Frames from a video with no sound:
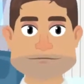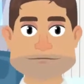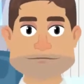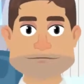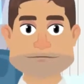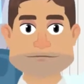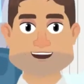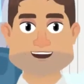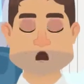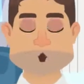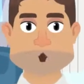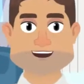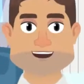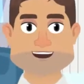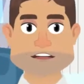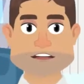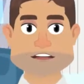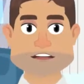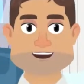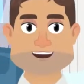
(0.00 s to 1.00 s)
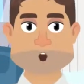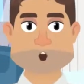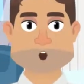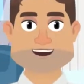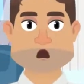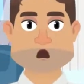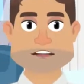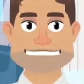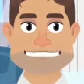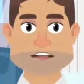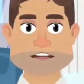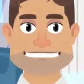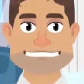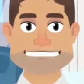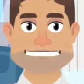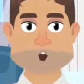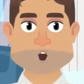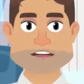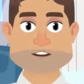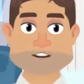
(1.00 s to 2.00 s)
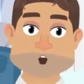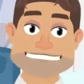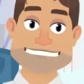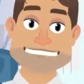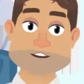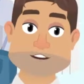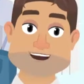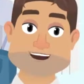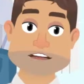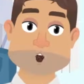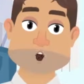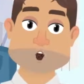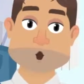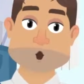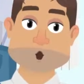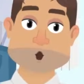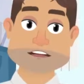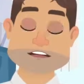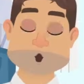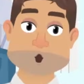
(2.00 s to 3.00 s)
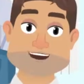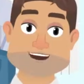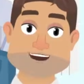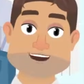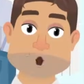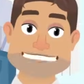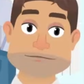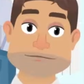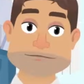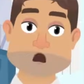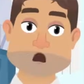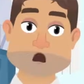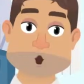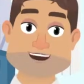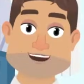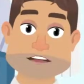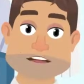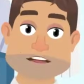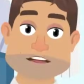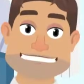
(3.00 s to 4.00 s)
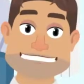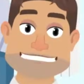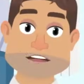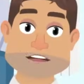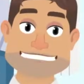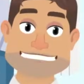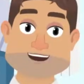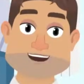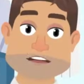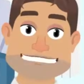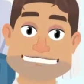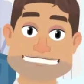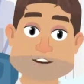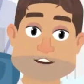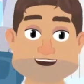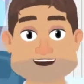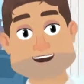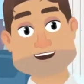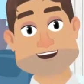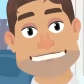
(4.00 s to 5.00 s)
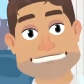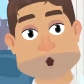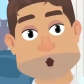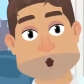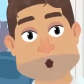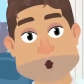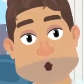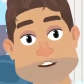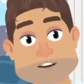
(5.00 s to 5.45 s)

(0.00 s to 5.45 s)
Now, addressing these three sections typically involves going in each unit,